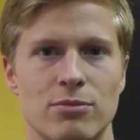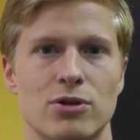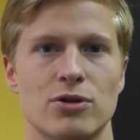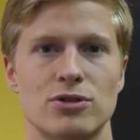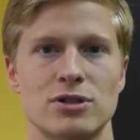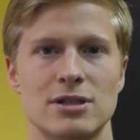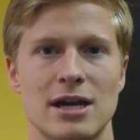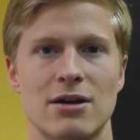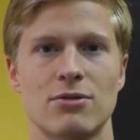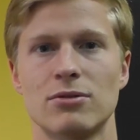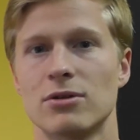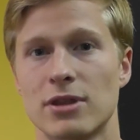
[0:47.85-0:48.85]
because it's
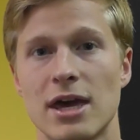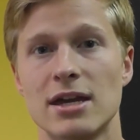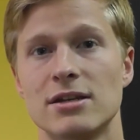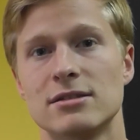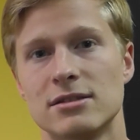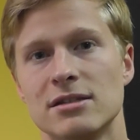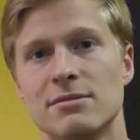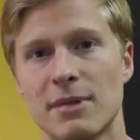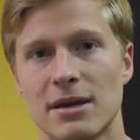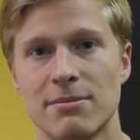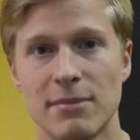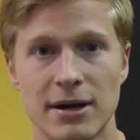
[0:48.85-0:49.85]
how agencies
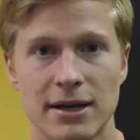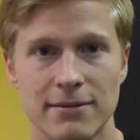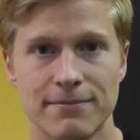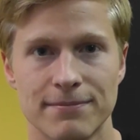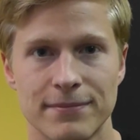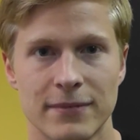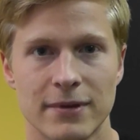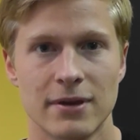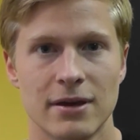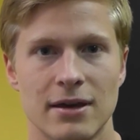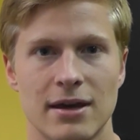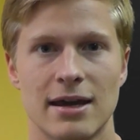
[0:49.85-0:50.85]
make money
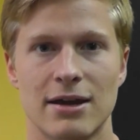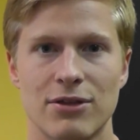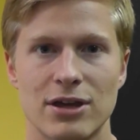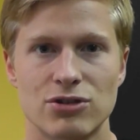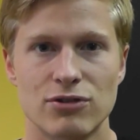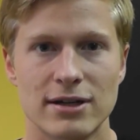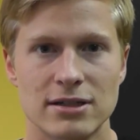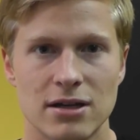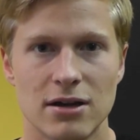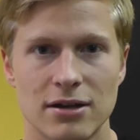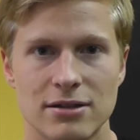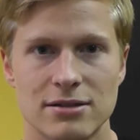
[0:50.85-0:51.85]
and how they attract
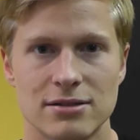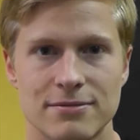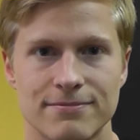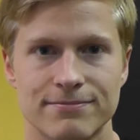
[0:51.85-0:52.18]
clients.